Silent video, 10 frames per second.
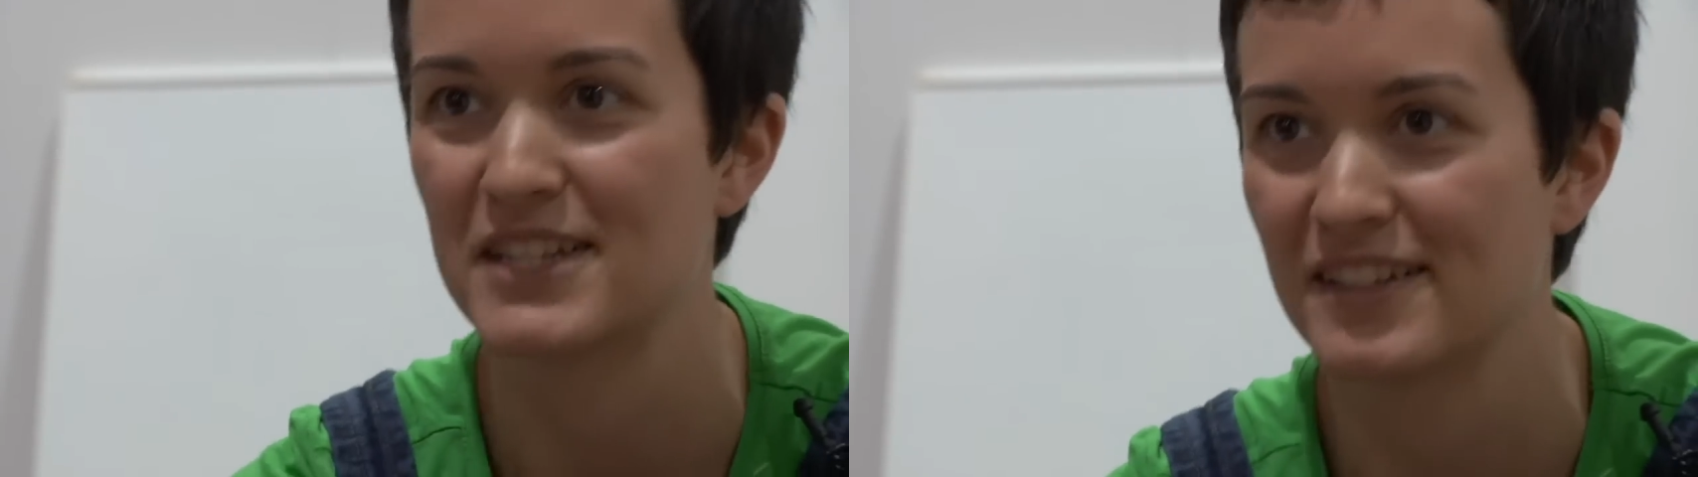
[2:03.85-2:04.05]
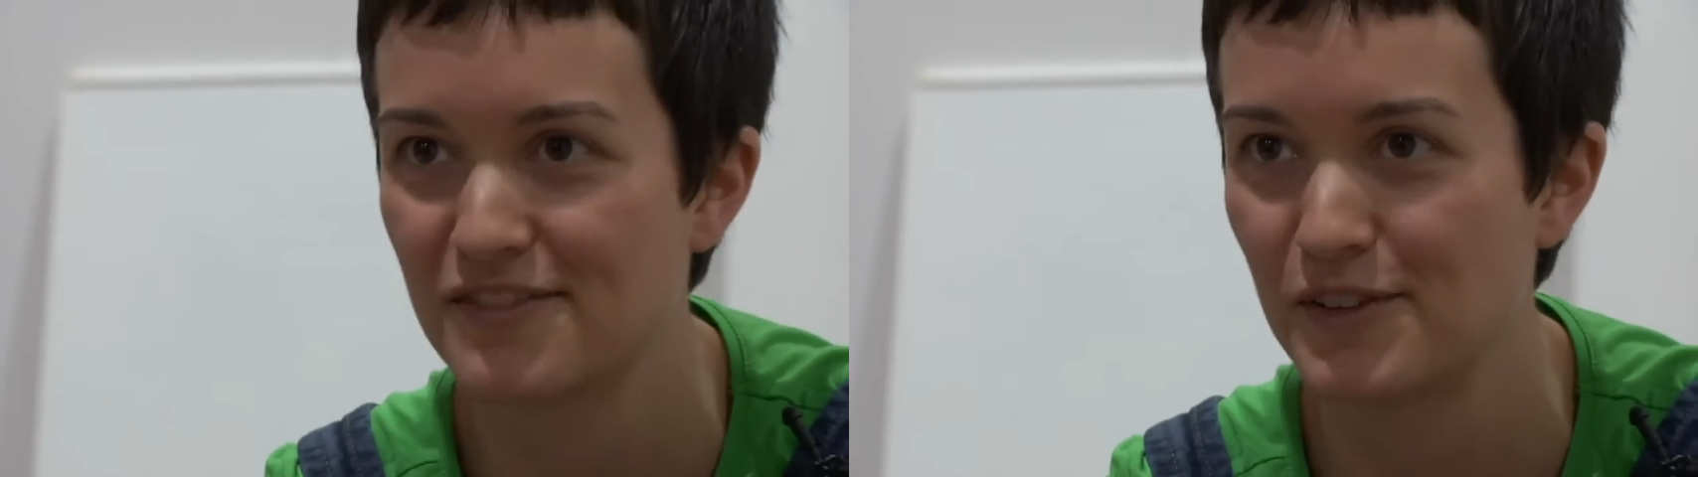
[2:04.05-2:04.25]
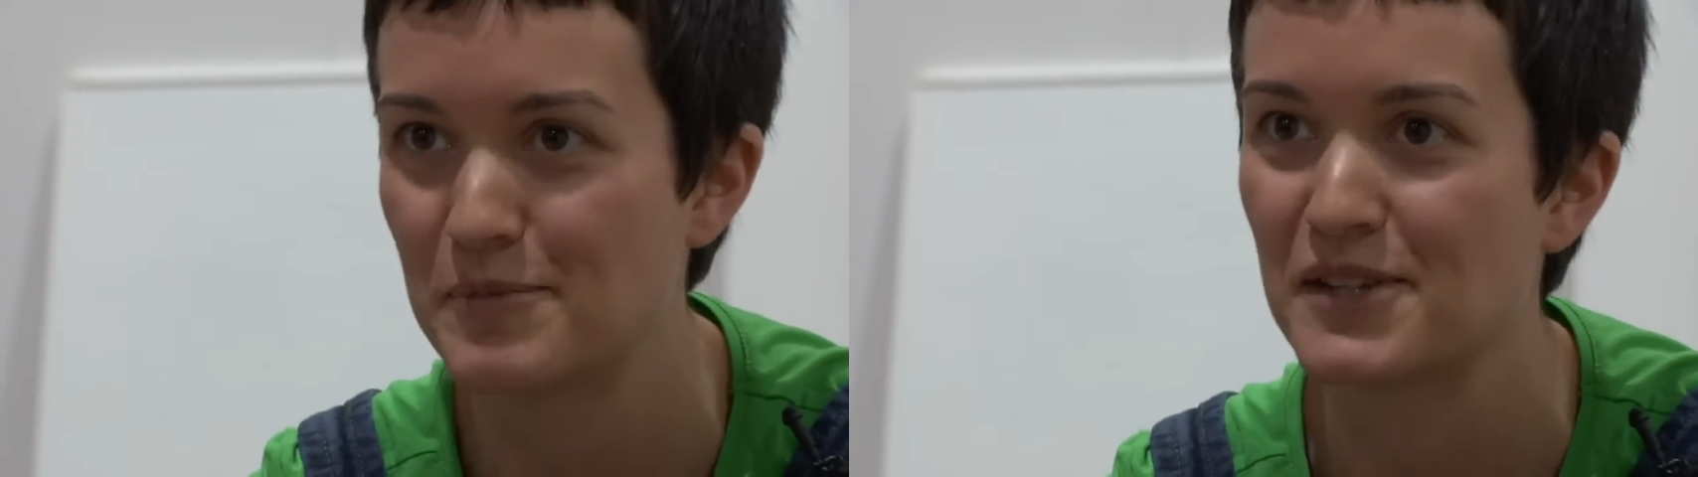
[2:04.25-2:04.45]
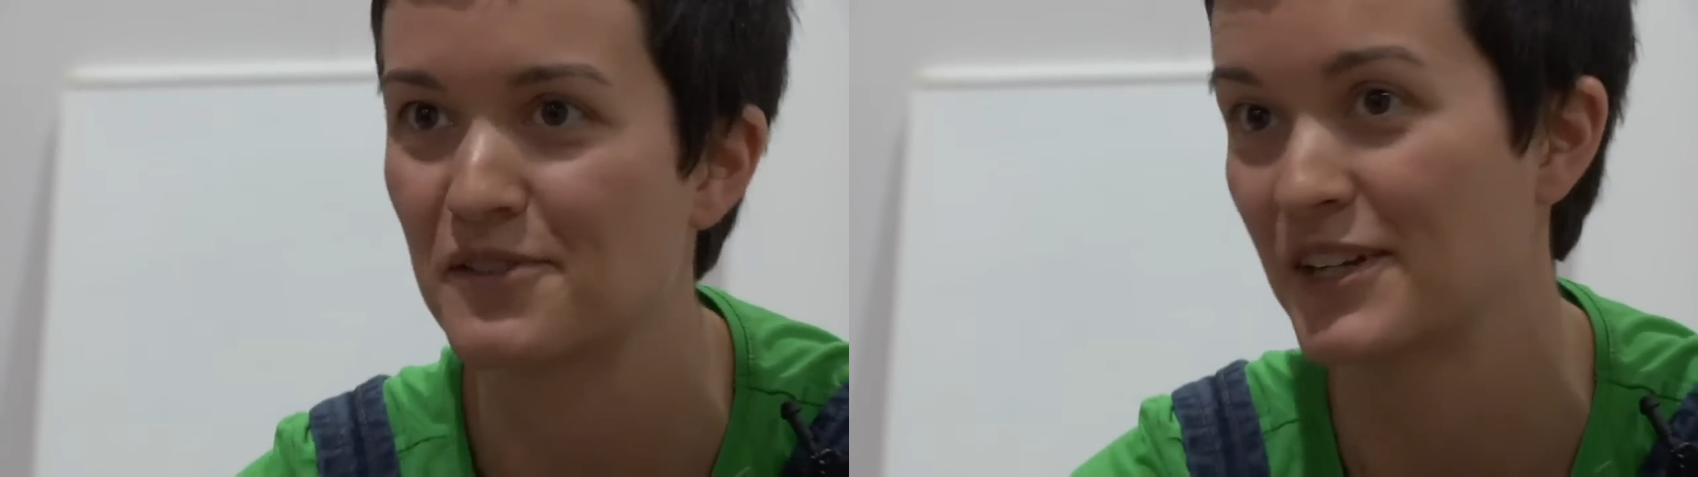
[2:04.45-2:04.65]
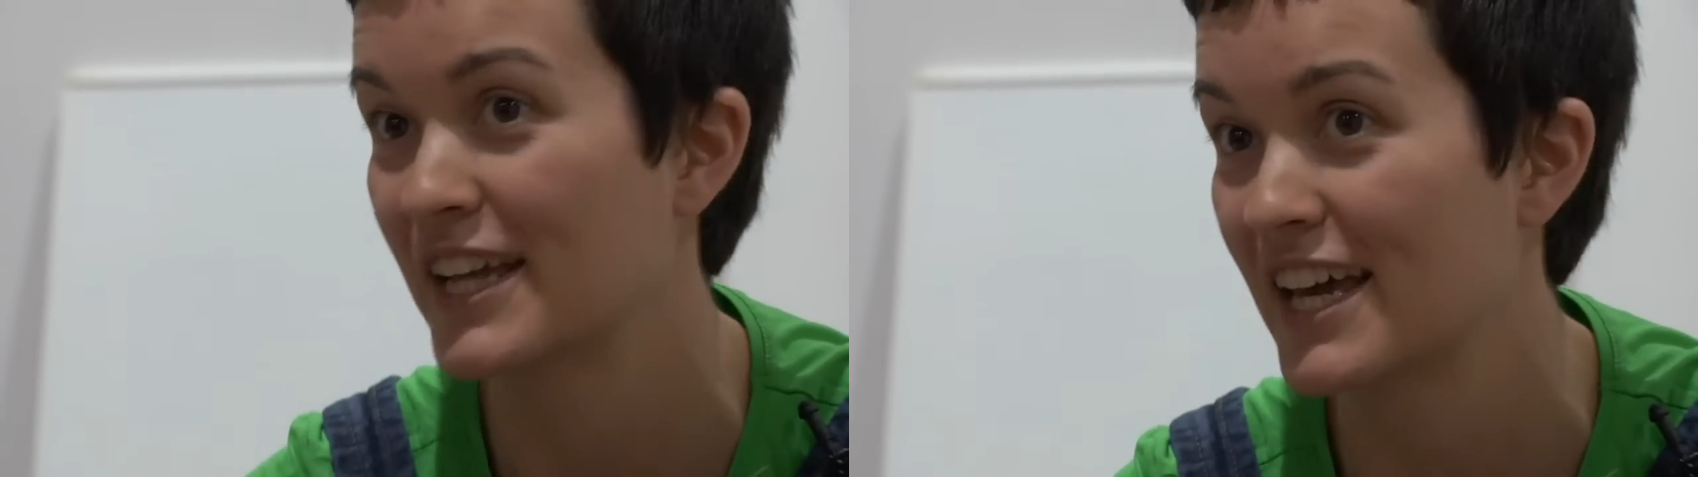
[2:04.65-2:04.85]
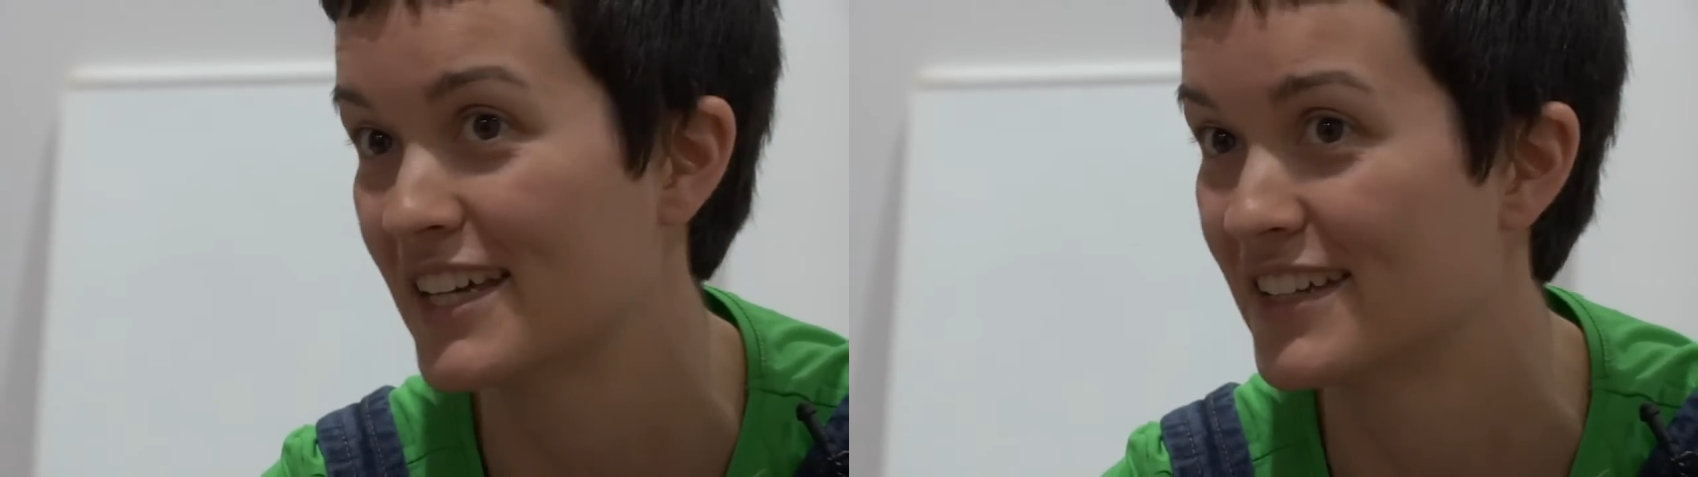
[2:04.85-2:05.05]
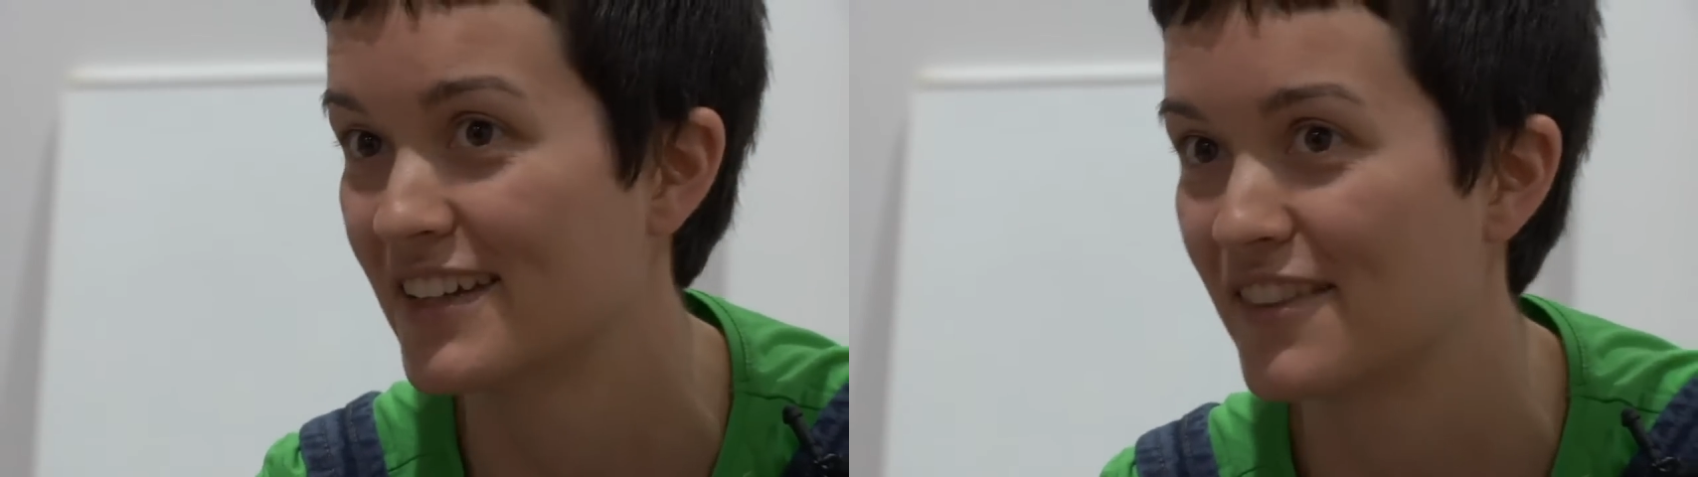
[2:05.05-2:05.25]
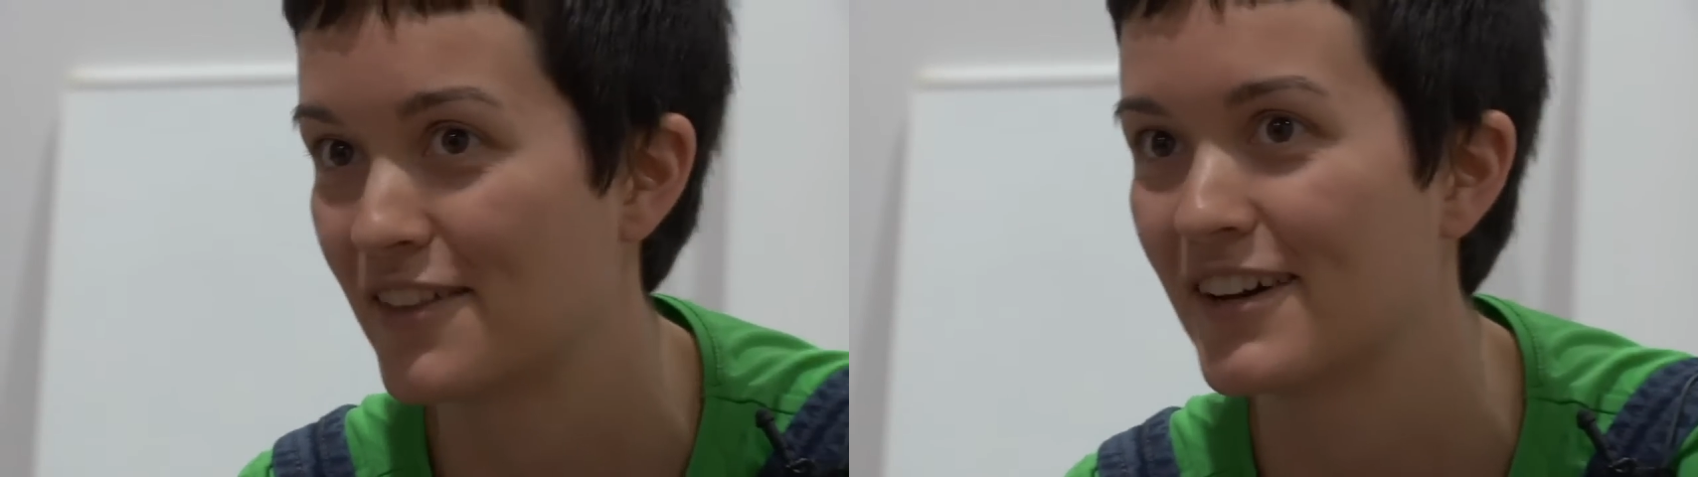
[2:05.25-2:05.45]
it over again
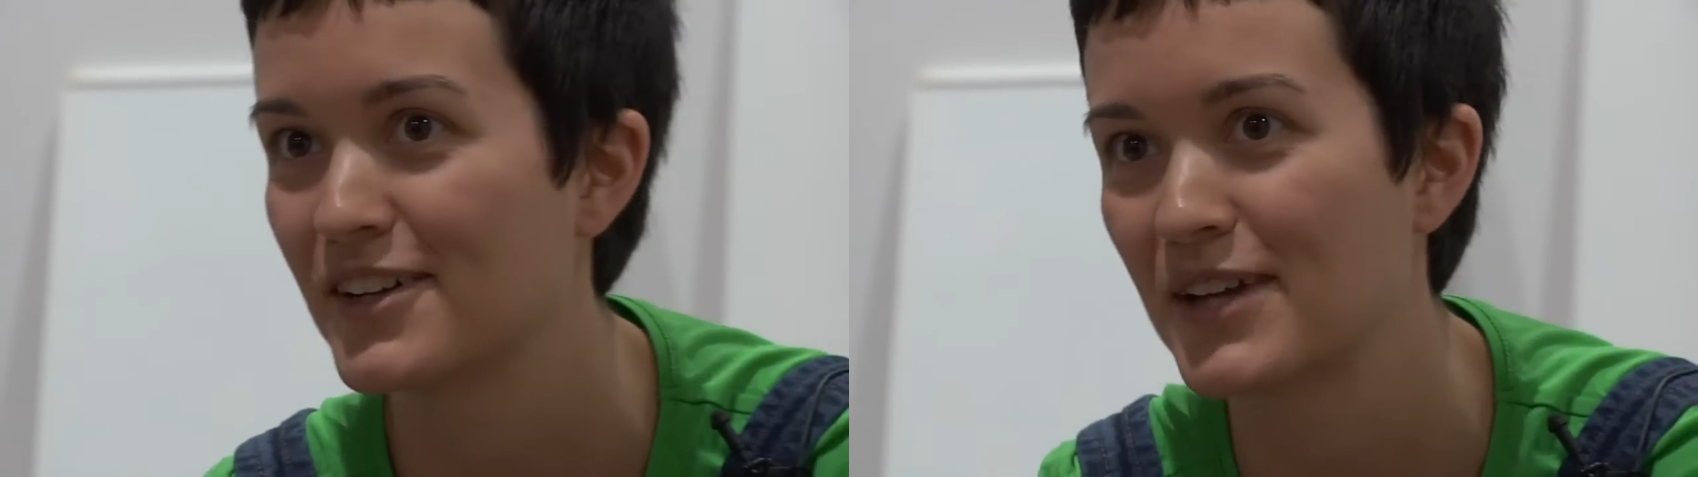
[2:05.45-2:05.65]
and thought,